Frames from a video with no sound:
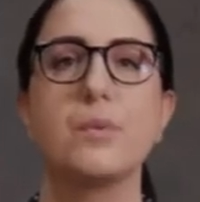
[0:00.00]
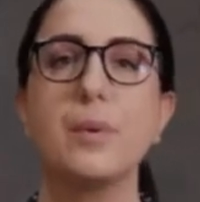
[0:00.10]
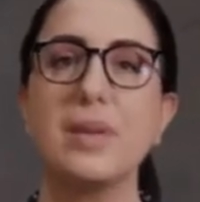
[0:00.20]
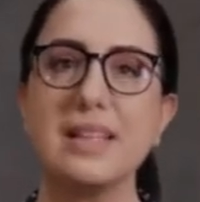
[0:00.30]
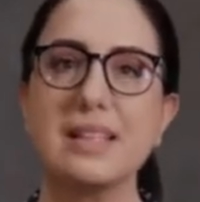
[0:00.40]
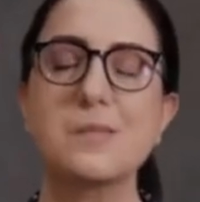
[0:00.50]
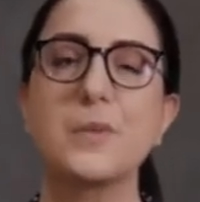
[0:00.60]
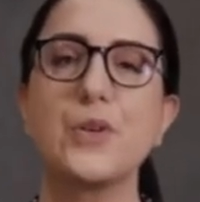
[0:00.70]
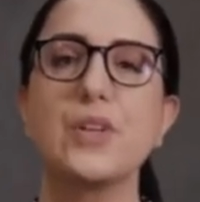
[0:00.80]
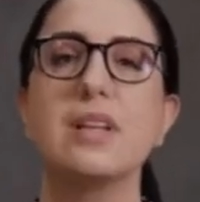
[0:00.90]
we will
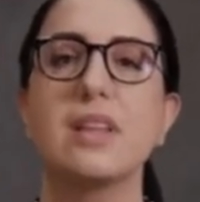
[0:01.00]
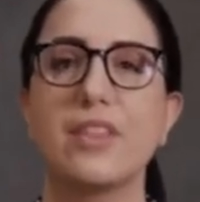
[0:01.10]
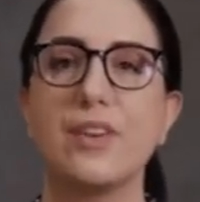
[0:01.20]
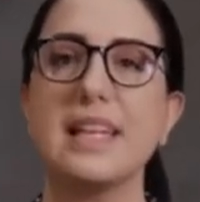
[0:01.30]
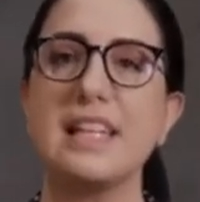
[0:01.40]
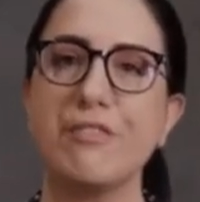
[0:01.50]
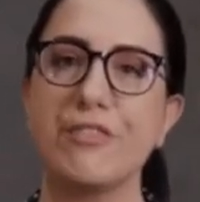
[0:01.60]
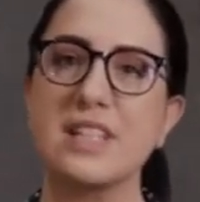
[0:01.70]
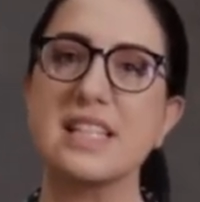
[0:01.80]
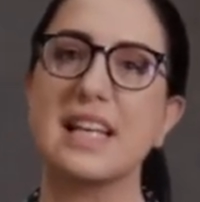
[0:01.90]
explore three
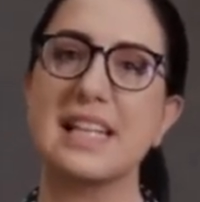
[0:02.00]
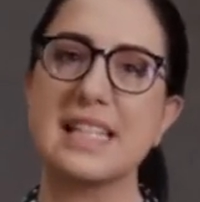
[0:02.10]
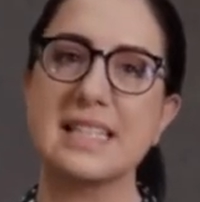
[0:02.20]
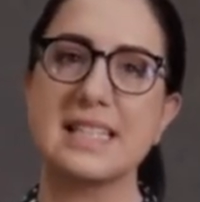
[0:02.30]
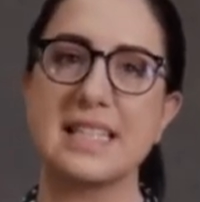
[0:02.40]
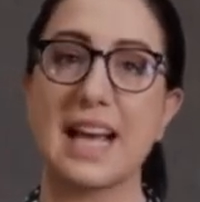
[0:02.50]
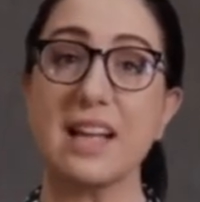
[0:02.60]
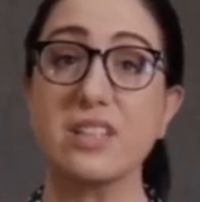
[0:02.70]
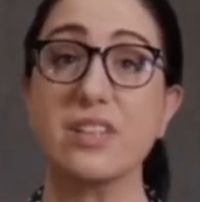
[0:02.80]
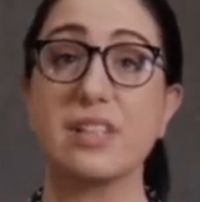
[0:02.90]
different identity
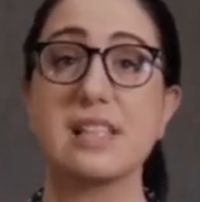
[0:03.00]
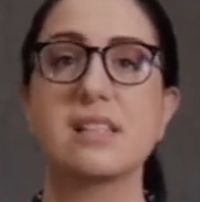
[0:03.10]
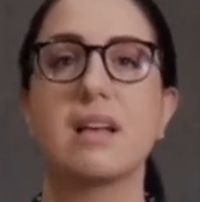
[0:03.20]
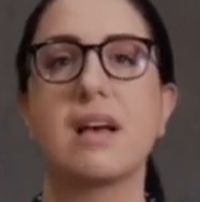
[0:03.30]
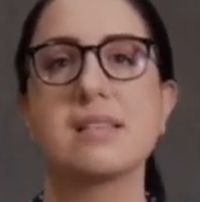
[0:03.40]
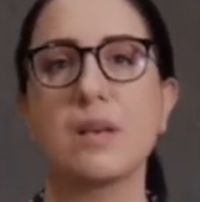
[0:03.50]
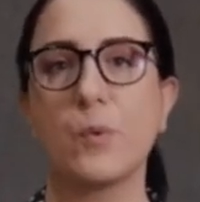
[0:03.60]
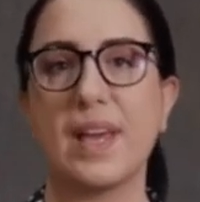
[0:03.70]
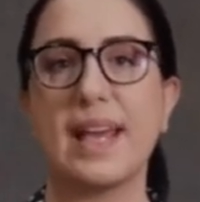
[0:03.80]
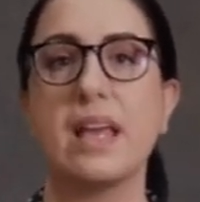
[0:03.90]
categories as a
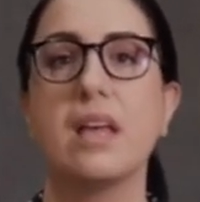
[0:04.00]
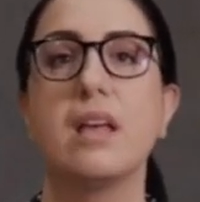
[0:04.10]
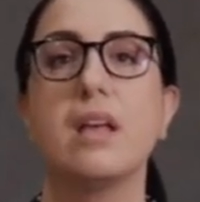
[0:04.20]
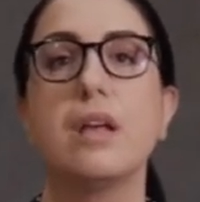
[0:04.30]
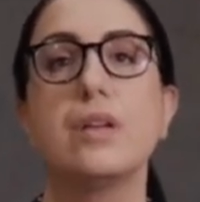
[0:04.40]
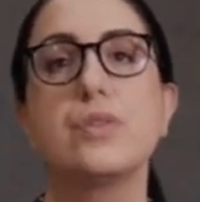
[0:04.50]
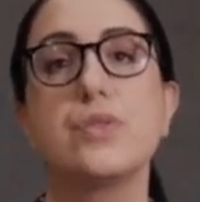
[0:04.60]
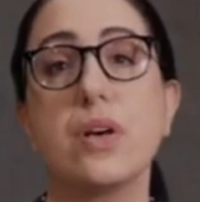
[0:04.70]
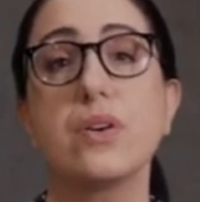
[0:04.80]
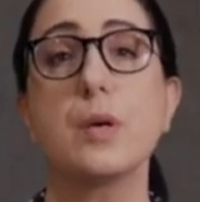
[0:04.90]
way to
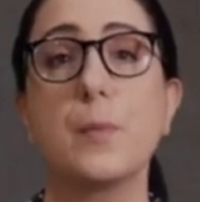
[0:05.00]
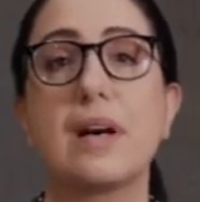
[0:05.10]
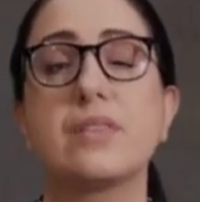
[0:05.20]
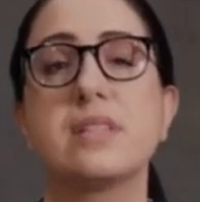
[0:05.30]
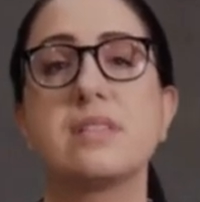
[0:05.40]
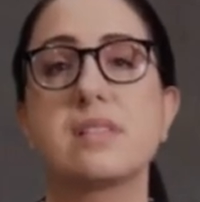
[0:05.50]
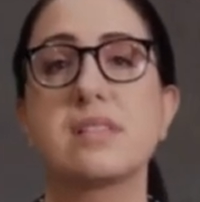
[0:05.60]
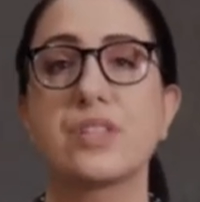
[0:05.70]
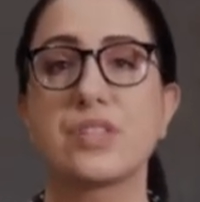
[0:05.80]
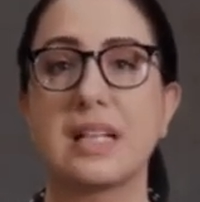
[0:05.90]
talk about
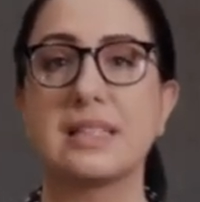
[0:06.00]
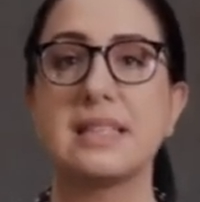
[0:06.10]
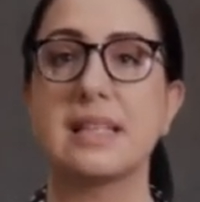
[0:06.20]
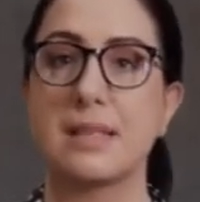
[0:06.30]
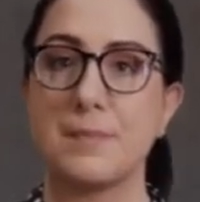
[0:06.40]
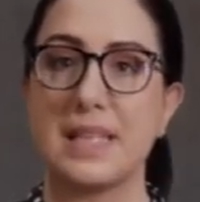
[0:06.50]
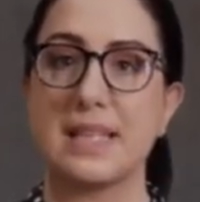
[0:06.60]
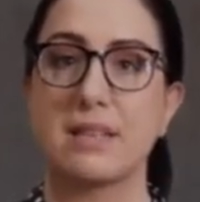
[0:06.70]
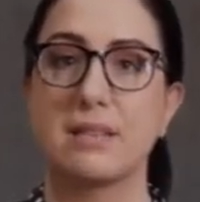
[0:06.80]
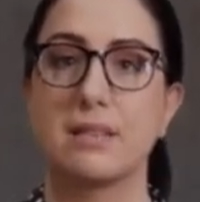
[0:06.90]
intersectionality in the
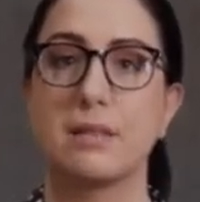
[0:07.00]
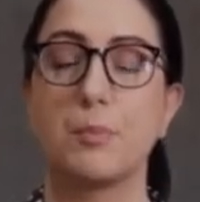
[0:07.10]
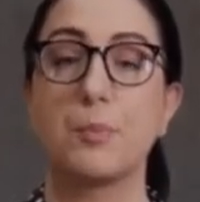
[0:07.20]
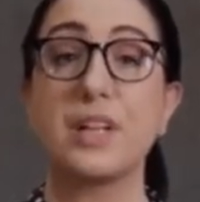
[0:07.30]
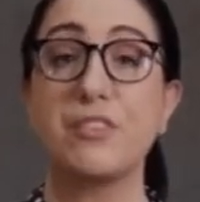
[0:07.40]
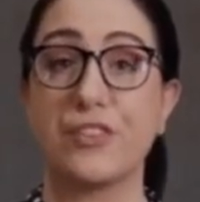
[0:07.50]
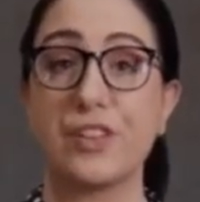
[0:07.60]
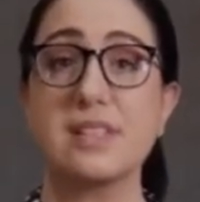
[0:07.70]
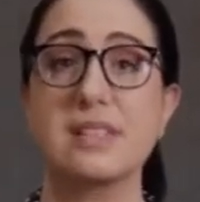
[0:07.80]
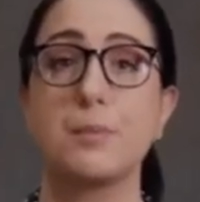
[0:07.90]
media. But
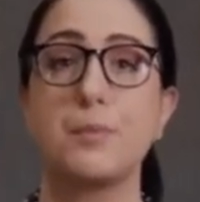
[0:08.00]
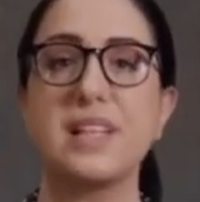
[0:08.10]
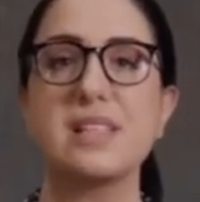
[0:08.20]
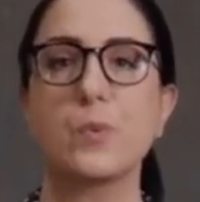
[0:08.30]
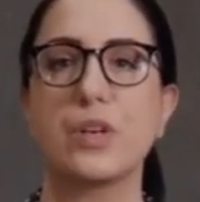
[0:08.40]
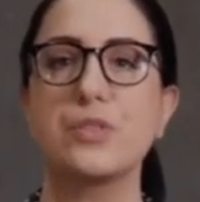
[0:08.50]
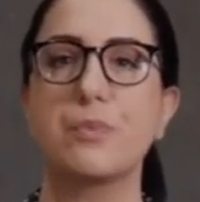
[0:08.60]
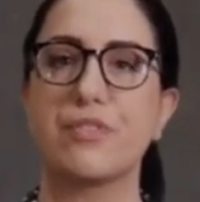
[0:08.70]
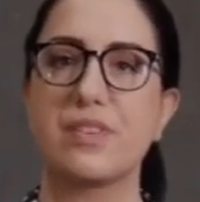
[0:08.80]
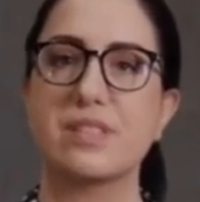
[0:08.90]
first, please watch
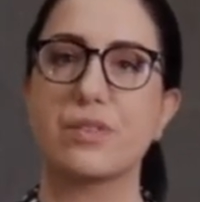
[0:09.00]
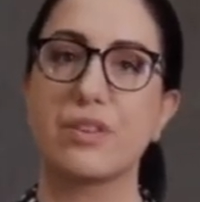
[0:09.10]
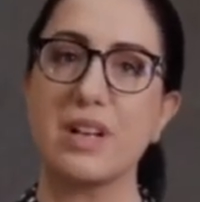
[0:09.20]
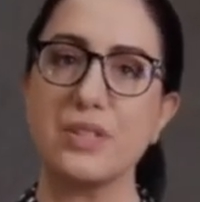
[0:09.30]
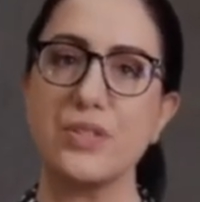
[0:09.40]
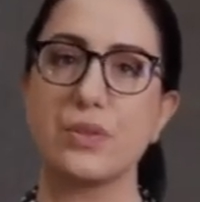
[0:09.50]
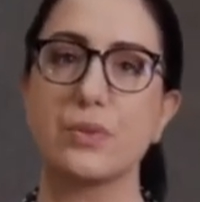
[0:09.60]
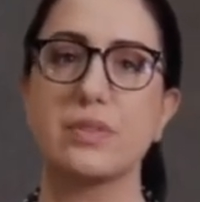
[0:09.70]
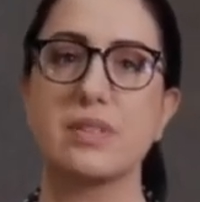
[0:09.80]
Professor Crenshaw